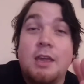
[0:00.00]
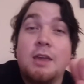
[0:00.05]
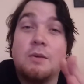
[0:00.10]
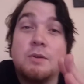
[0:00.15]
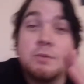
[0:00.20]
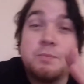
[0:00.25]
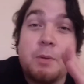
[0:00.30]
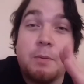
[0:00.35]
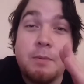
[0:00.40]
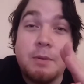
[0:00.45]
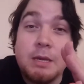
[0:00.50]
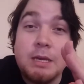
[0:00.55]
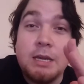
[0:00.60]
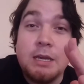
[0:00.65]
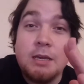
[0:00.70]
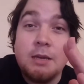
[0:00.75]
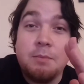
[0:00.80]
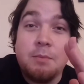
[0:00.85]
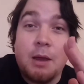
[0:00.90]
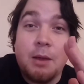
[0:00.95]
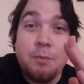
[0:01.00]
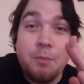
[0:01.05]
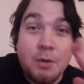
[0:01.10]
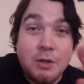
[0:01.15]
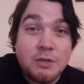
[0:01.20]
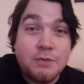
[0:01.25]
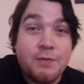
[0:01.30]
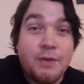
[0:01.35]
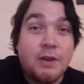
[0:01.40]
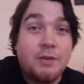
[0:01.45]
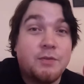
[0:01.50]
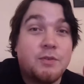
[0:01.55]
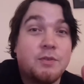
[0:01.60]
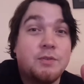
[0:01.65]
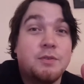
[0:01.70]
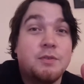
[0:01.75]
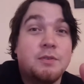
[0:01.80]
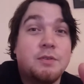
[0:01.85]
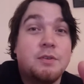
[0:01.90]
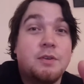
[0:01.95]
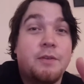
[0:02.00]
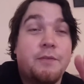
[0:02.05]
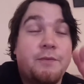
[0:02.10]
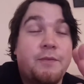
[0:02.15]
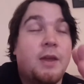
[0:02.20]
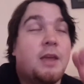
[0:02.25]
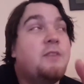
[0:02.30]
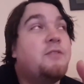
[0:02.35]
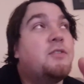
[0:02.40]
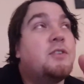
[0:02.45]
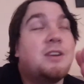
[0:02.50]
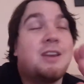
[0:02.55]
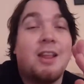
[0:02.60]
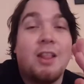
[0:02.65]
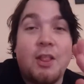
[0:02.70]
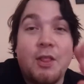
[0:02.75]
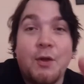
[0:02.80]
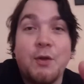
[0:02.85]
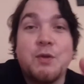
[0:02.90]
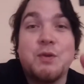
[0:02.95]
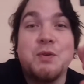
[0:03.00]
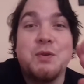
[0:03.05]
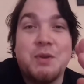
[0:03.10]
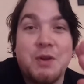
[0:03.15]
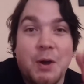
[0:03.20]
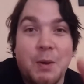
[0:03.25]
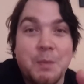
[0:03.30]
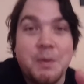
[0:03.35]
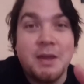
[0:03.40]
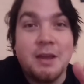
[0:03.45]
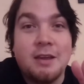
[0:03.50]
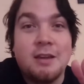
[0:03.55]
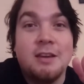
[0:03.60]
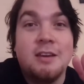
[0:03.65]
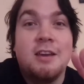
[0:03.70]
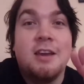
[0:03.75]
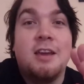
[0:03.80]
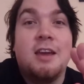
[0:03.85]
It was probably my most favorite local comic